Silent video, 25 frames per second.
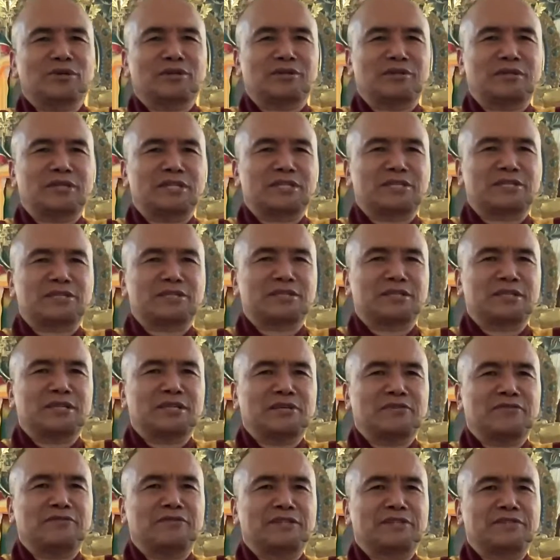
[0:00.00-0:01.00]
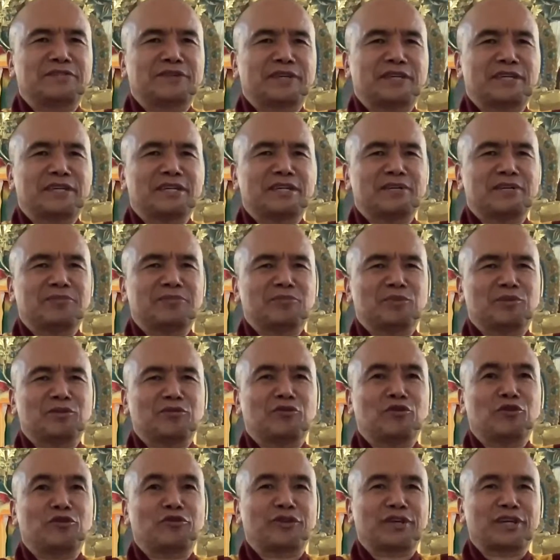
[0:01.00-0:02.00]
this first finger, the
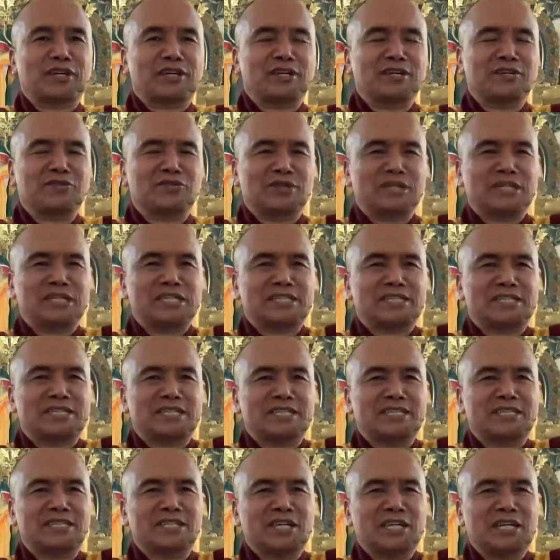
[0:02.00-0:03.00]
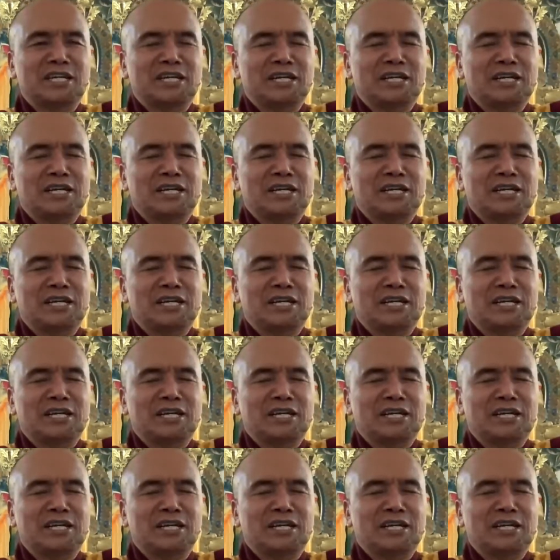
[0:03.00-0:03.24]
forefinger, release it